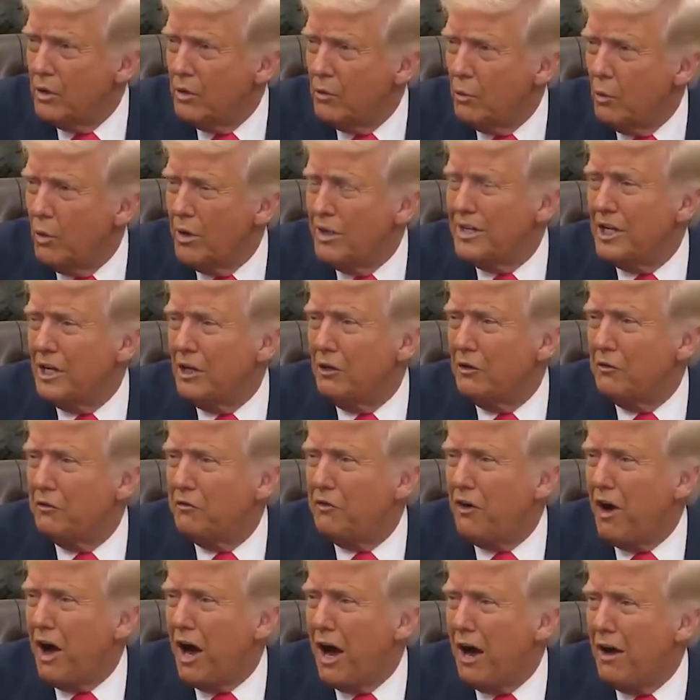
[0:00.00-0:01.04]
One killed
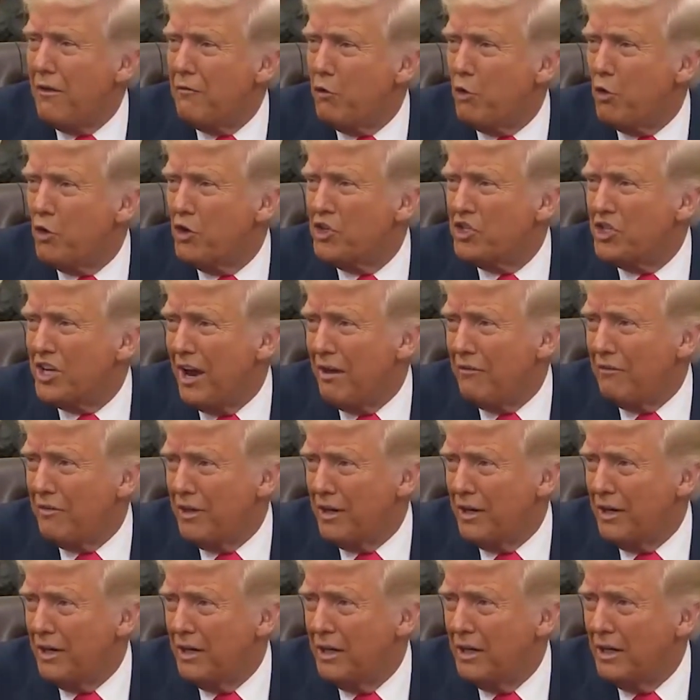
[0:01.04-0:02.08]
5 or
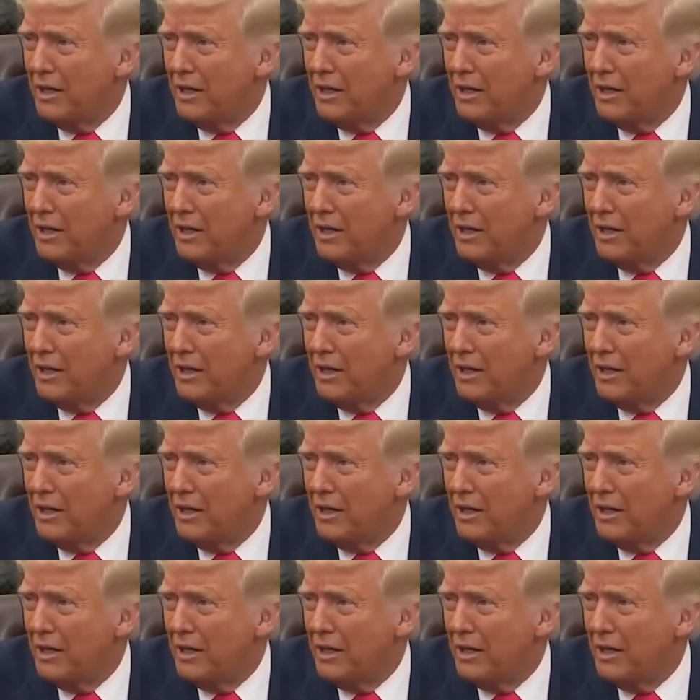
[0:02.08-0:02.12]
7.